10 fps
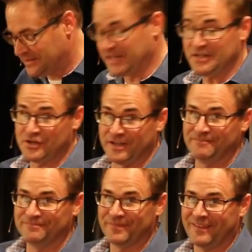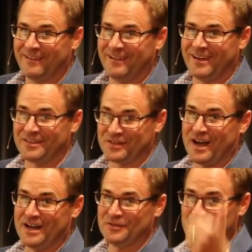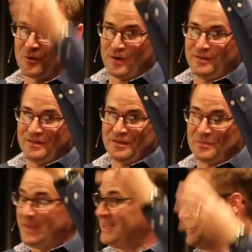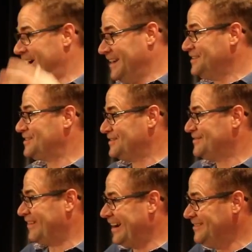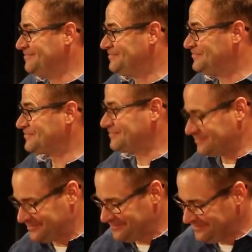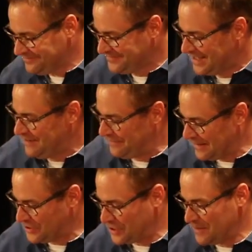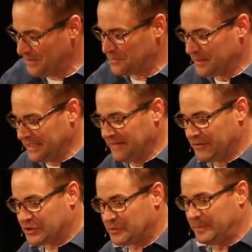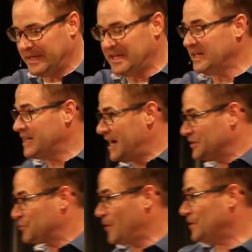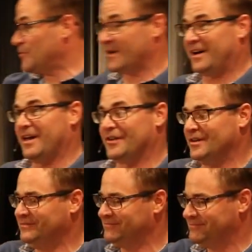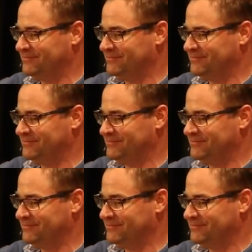Teaching, it's God's Word speaking to us, right? Fellowship, it's believers speaking God's Word to one another.